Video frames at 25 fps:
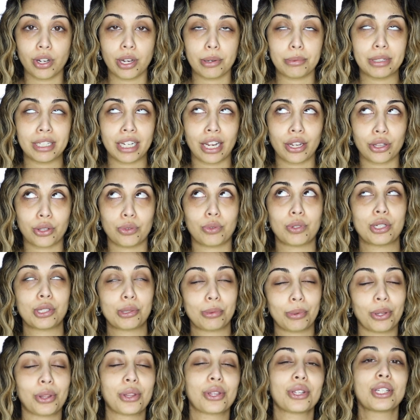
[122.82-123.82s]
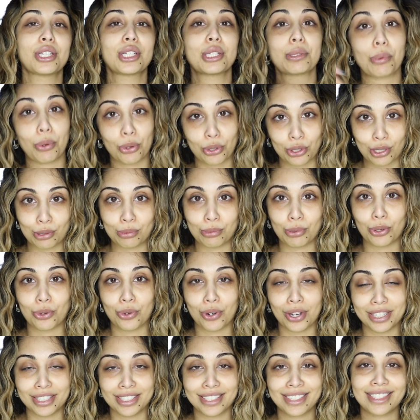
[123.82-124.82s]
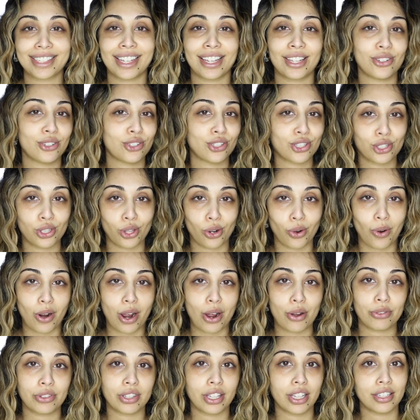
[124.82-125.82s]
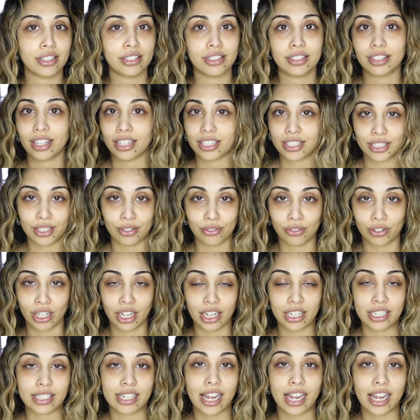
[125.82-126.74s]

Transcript: I mean not the reusable, the disposable ones that you just throw out, then that's a different case.